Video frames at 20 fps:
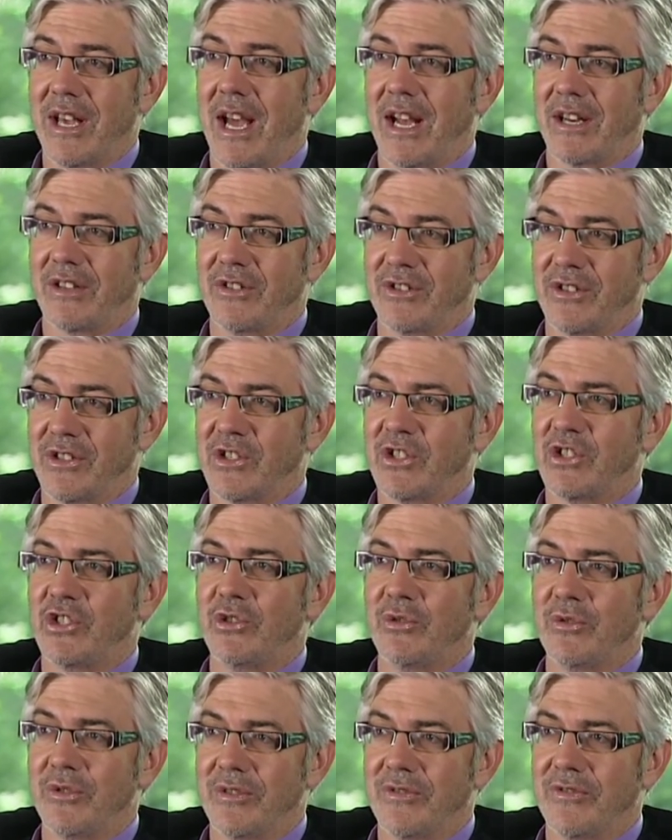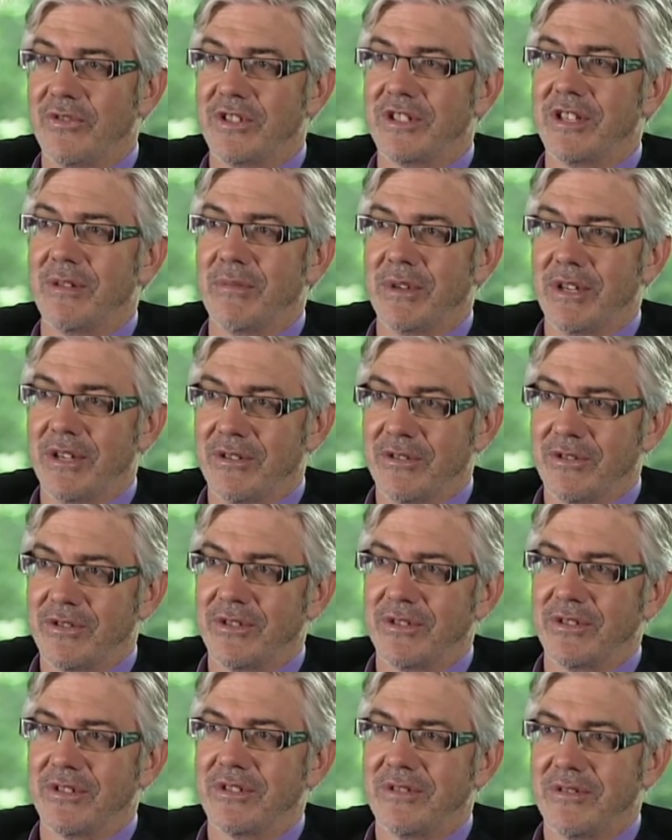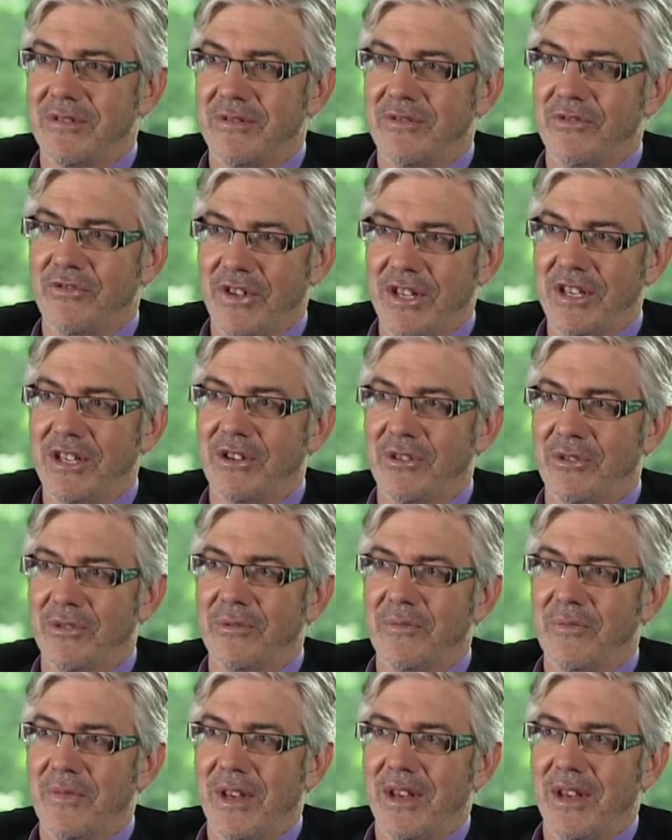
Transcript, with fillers: act as a steward for somebody else's vehicle